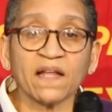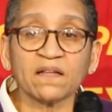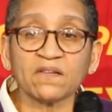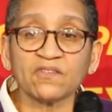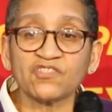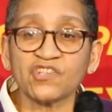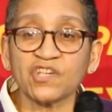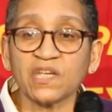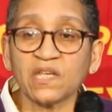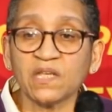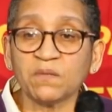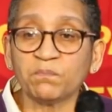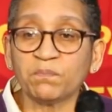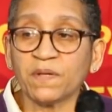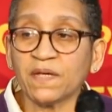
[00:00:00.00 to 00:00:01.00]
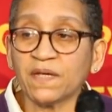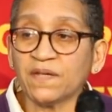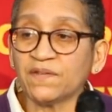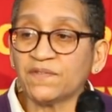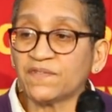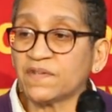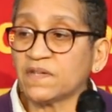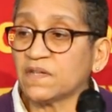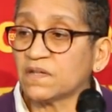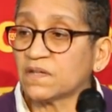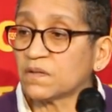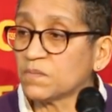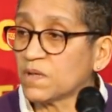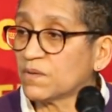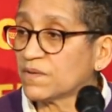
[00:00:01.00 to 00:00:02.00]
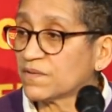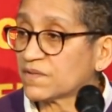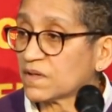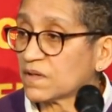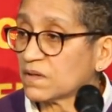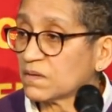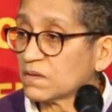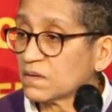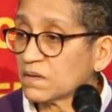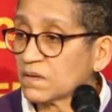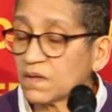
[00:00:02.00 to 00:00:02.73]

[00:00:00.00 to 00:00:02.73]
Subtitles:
LGBT community.